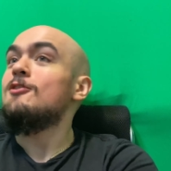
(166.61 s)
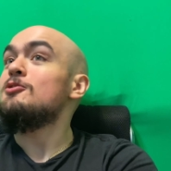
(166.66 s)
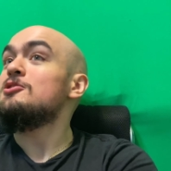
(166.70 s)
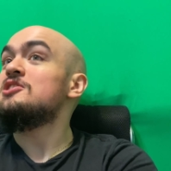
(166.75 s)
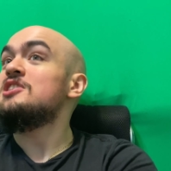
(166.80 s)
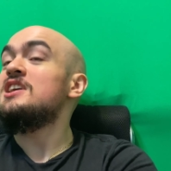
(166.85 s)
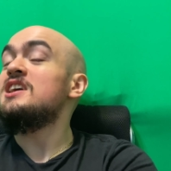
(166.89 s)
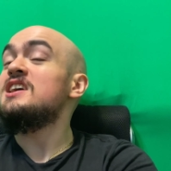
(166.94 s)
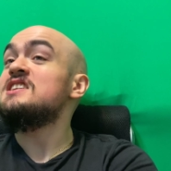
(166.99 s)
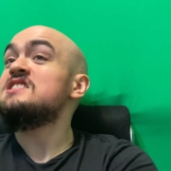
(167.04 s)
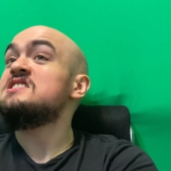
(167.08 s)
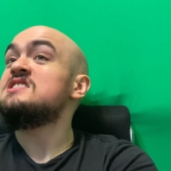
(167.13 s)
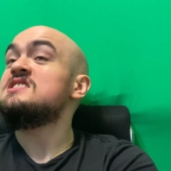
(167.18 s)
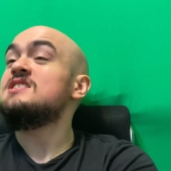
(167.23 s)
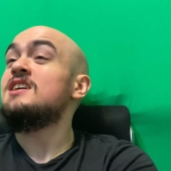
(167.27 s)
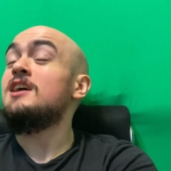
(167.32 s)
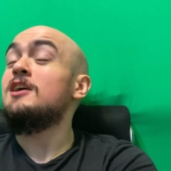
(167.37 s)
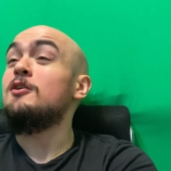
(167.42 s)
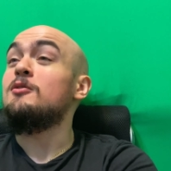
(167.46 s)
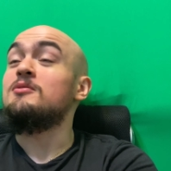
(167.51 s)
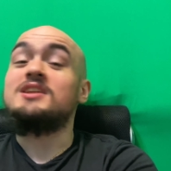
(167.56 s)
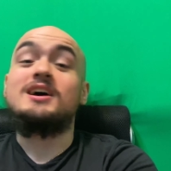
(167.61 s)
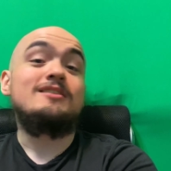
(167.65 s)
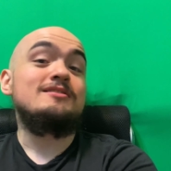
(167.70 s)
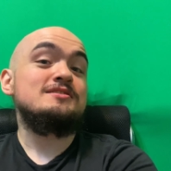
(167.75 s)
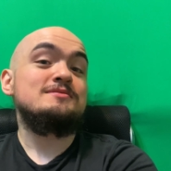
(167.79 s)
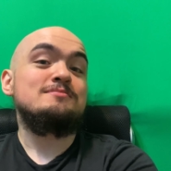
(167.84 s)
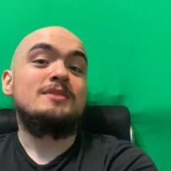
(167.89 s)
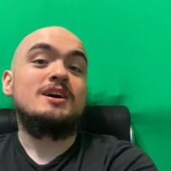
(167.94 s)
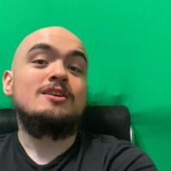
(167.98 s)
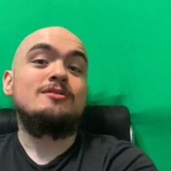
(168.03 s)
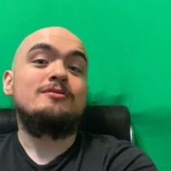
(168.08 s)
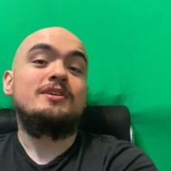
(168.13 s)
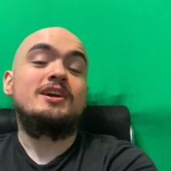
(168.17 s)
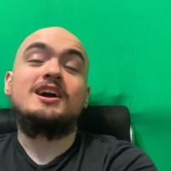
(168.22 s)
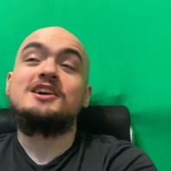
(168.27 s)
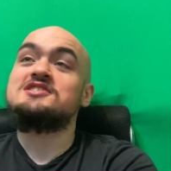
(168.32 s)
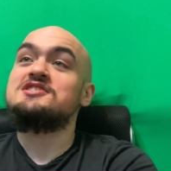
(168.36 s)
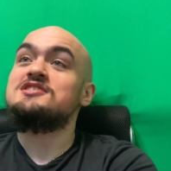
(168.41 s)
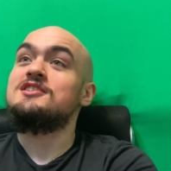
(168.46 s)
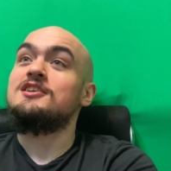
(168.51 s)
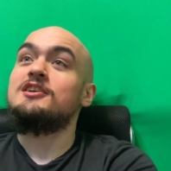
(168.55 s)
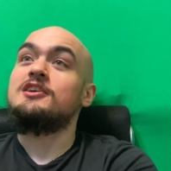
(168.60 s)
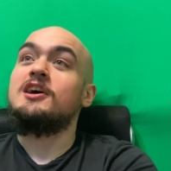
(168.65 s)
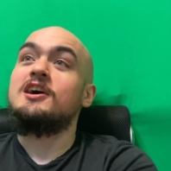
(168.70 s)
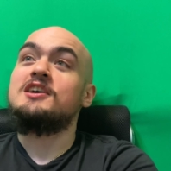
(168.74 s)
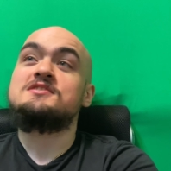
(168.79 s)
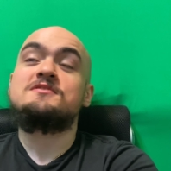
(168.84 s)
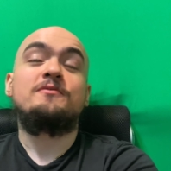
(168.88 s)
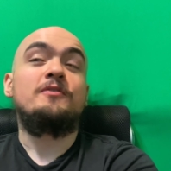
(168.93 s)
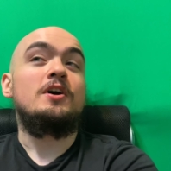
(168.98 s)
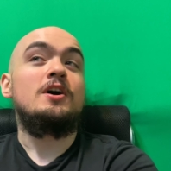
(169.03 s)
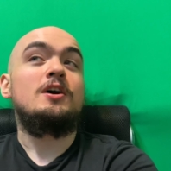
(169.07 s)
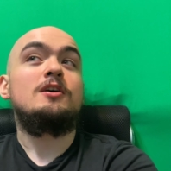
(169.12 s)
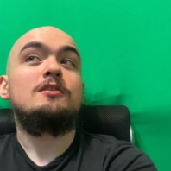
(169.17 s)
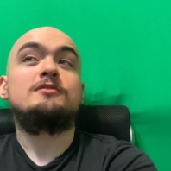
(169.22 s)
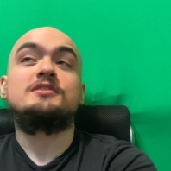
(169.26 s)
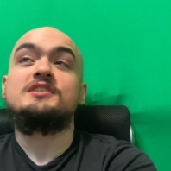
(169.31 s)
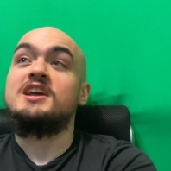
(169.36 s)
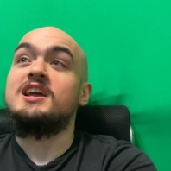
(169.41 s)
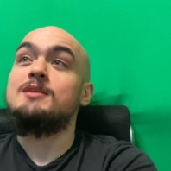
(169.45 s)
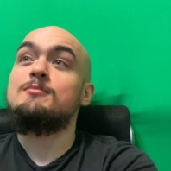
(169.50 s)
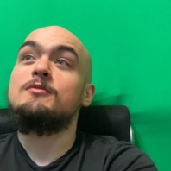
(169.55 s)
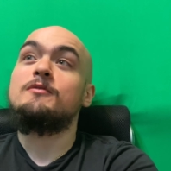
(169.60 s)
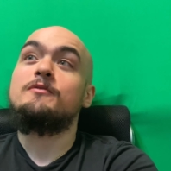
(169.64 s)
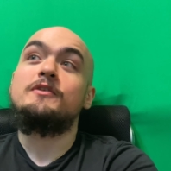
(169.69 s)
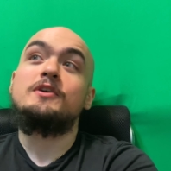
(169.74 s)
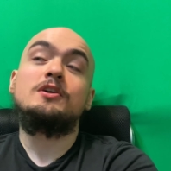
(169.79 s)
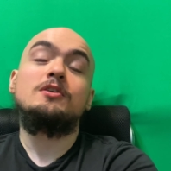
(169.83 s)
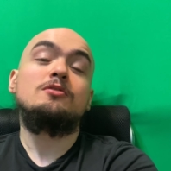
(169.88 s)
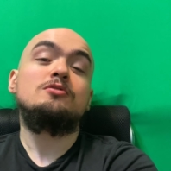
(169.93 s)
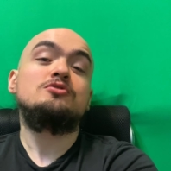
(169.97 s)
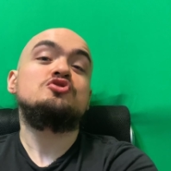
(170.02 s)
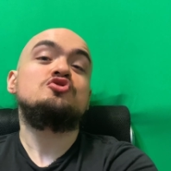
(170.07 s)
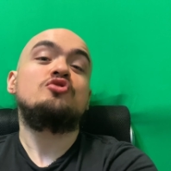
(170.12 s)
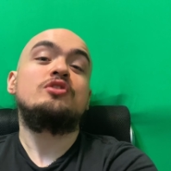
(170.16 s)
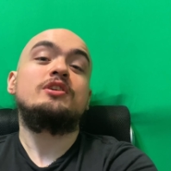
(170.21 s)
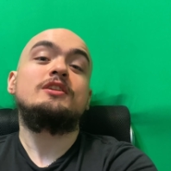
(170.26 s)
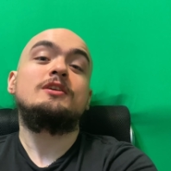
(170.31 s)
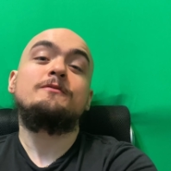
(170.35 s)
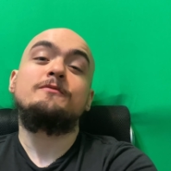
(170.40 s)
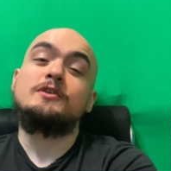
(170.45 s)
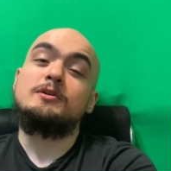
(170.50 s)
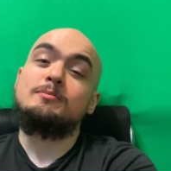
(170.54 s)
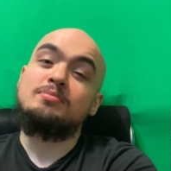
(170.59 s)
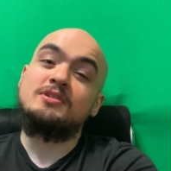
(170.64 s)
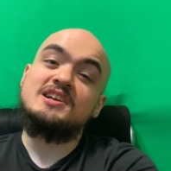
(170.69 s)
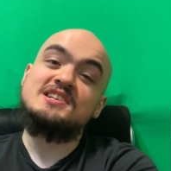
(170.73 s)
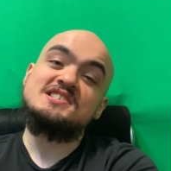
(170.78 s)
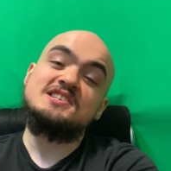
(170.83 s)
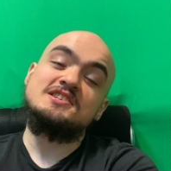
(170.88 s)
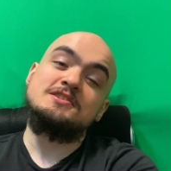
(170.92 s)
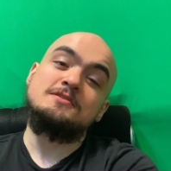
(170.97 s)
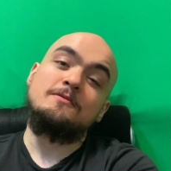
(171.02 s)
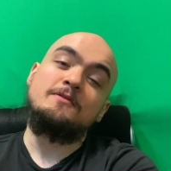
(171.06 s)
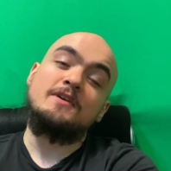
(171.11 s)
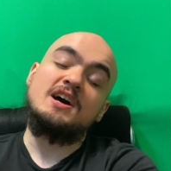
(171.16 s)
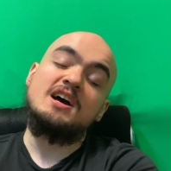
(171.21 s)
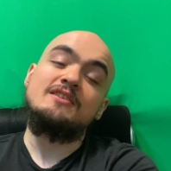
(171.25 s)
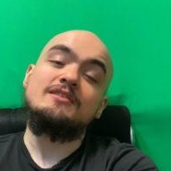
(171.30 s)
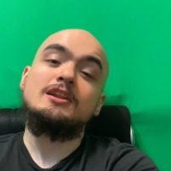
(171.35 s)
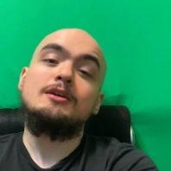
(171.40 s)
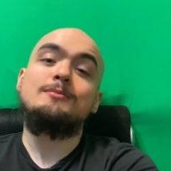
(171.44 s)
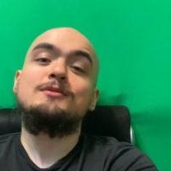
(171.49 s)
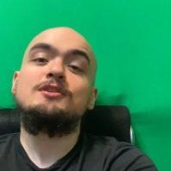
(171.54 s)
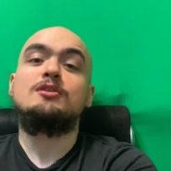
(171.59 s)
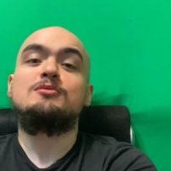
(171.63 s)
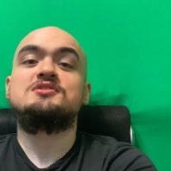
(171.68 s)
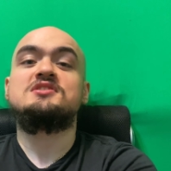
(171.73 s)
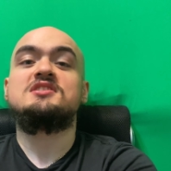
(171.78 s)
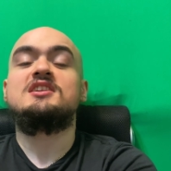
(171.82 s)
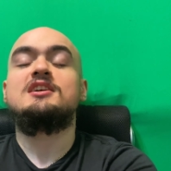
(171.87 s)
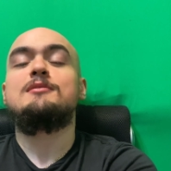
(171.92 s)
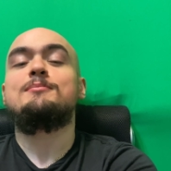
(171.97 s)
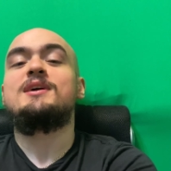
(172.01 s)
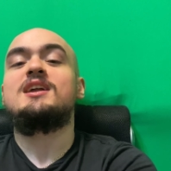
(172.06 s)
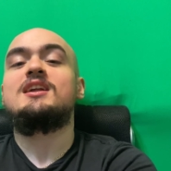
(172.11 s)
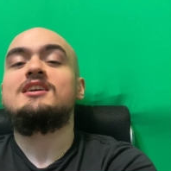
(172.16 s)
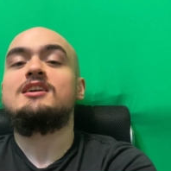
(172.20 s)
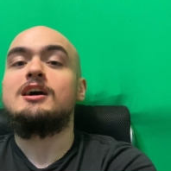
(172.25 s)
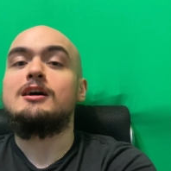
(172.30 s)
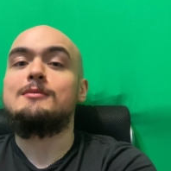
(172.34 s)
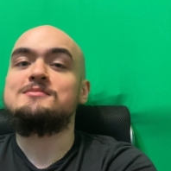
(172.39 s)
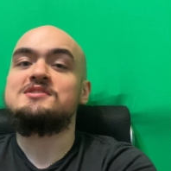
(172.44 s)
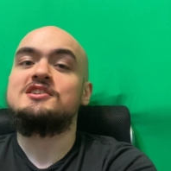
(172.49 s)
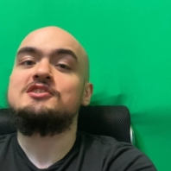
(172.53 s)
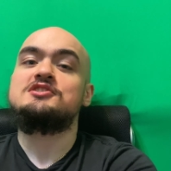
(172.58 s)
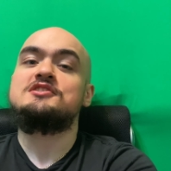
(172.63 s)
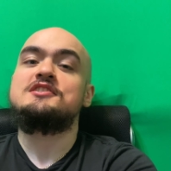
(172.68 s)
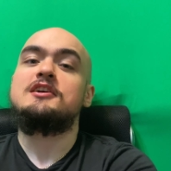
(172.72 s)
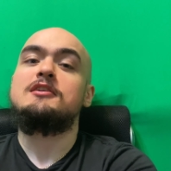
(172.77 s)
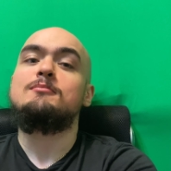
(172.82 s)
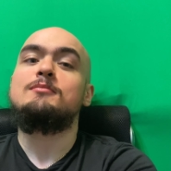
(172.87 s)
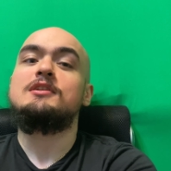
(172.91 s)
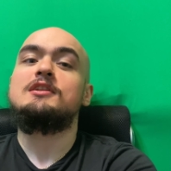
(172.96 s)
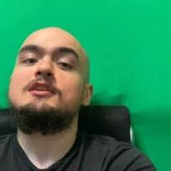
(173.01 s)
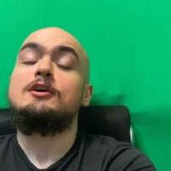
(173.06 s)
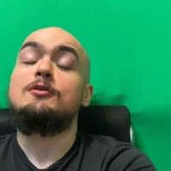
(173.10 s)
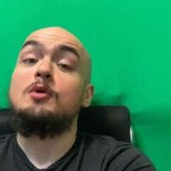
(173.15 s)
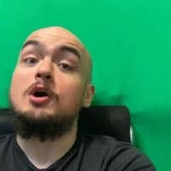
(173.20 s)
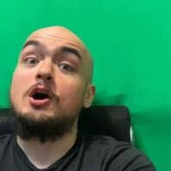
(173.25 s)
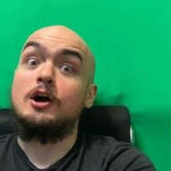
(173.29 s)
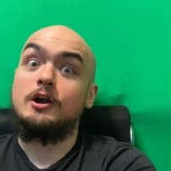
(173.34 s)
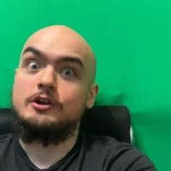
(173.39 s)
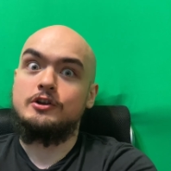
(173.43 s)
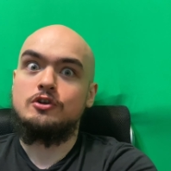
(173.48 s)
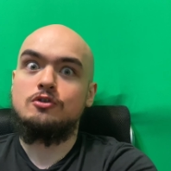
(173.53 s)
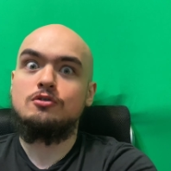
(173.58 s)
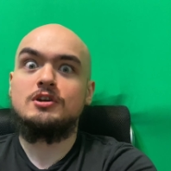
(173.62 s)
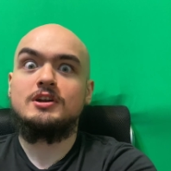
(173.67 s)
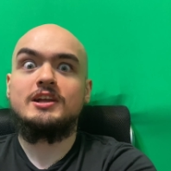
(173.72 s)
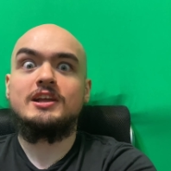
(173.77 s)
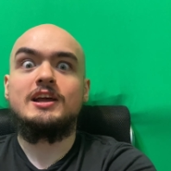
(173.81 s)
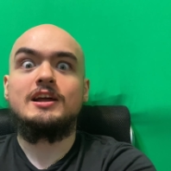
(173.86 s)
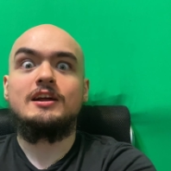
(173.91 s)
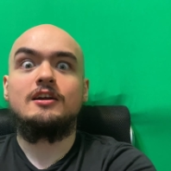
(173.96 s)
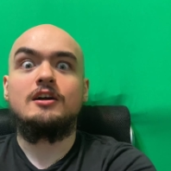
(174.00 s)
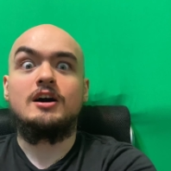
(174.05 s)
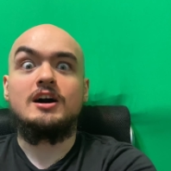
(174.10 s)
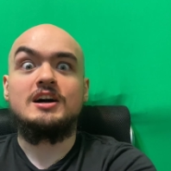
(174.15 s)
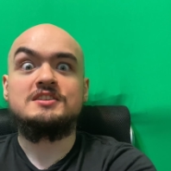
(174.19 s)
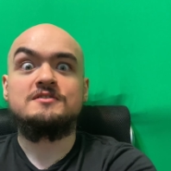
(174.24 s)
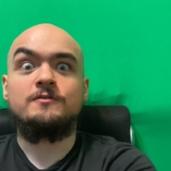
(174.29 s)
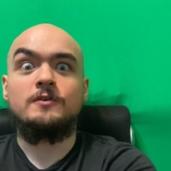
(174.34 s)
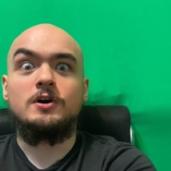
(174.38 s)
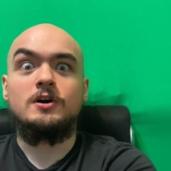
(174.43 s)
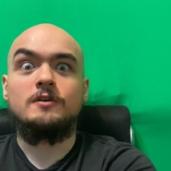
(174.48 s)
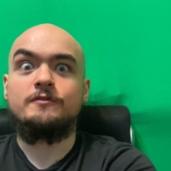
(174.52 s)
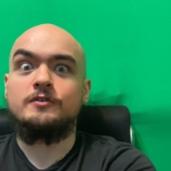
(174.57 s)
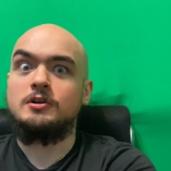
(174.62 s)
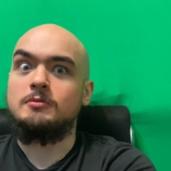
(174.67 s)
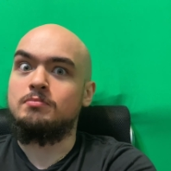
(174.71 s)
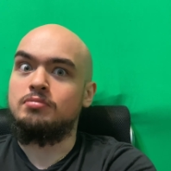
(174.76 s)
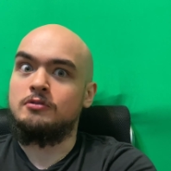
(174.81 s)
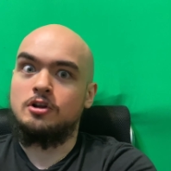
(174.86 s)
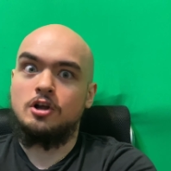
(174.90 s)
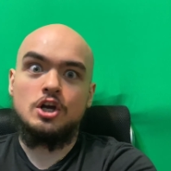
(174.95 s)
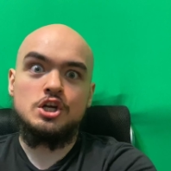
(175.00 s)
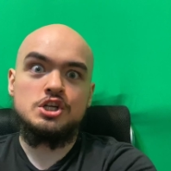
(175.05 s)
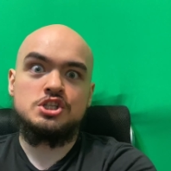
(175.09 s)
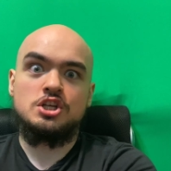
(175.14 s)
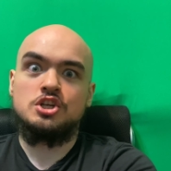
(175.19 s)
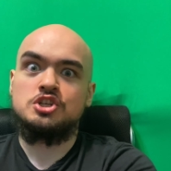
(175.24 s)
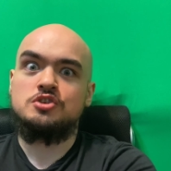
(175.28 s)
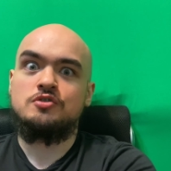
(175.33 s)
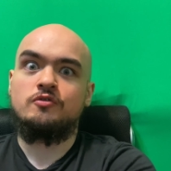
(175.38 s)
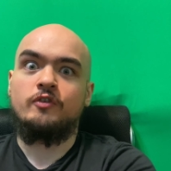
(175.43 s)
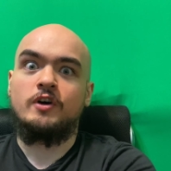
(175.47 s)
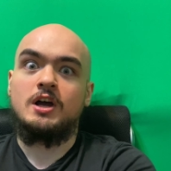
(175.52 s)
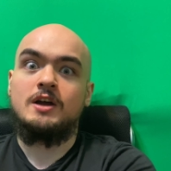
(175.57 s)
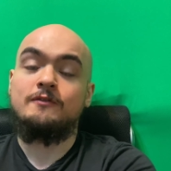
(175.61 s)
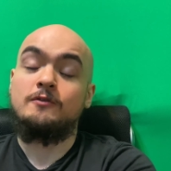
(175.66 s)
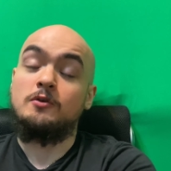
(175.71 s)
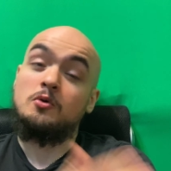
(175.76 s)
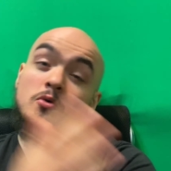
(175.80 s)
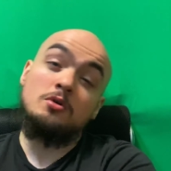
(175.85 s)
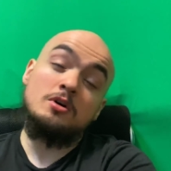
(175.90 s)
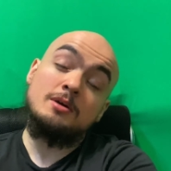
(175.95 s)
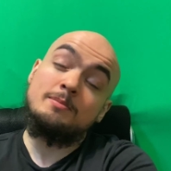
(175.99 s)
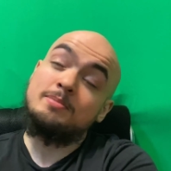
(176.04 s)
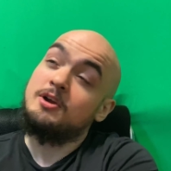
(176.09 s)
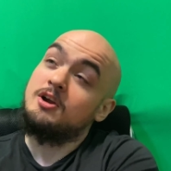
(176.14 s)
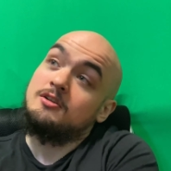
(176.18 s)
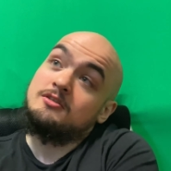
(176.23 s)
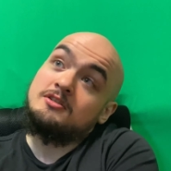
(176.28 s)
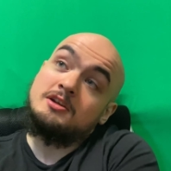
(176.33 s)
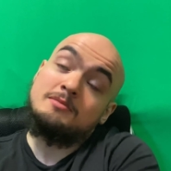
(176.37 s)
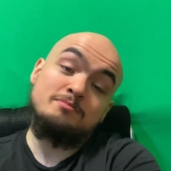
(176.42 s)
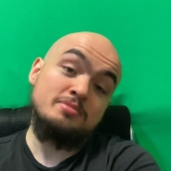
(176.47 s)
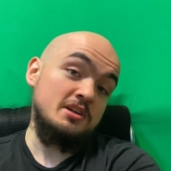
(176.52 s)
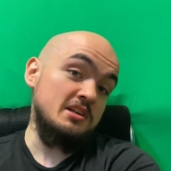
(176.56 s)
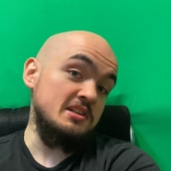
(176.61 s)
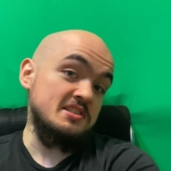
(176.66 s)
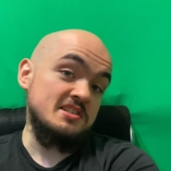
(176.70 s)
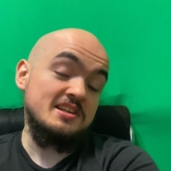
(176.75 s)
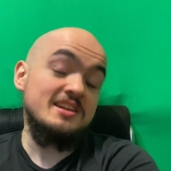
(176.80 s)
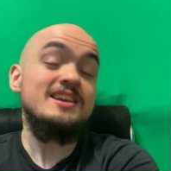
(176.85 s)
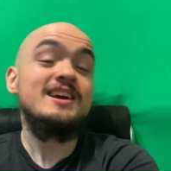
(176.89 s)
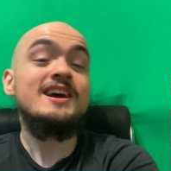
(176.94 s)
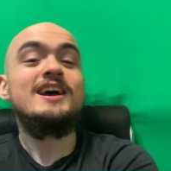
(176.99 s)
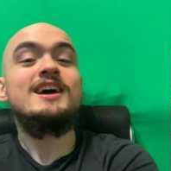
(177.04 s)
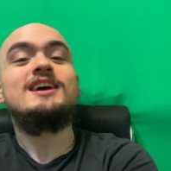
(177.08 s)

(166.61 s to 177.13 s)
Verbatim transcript: Okay, so that was my reaction to God's Fall game reveal trailer for the PlayStation 5. Let me know what you think about the comment section down below. Are you going to get God's Fall for the PlayStation 5 or apparently PC?